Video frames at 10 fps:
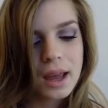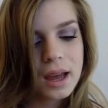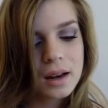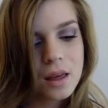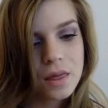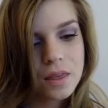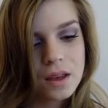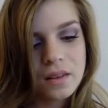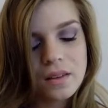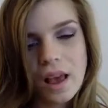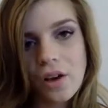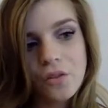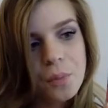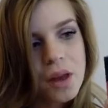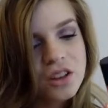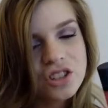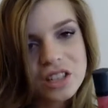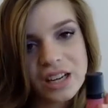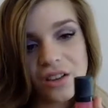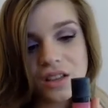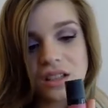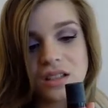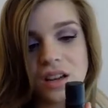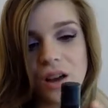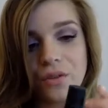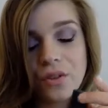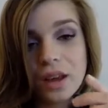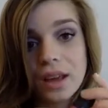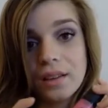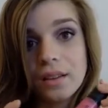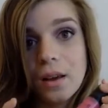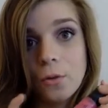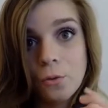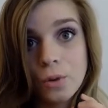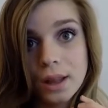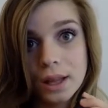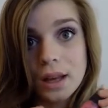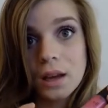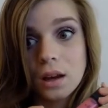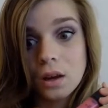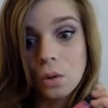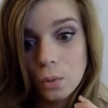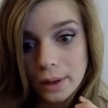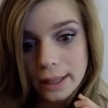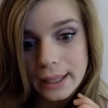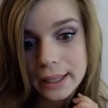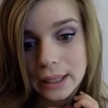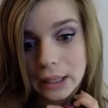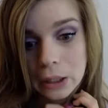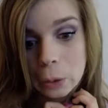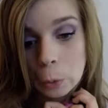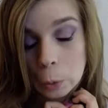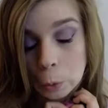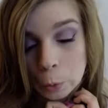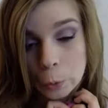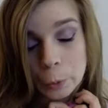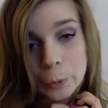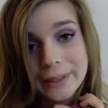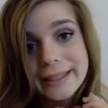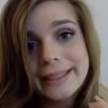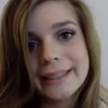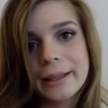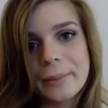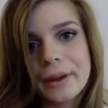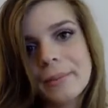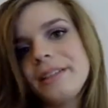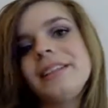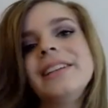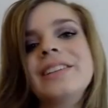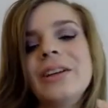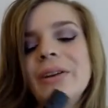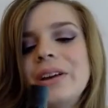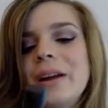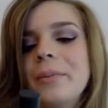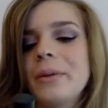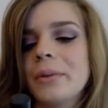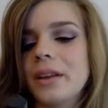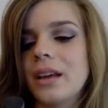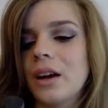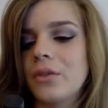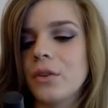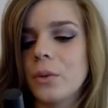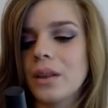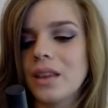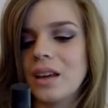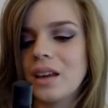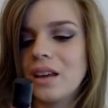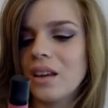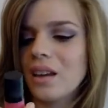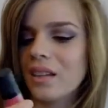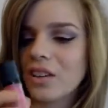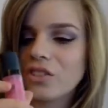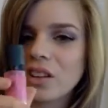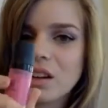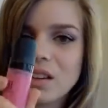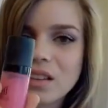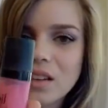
And this elf blush, now this stuff is really, really, really pigmented, so you gotta be really careful with it. It's actually kind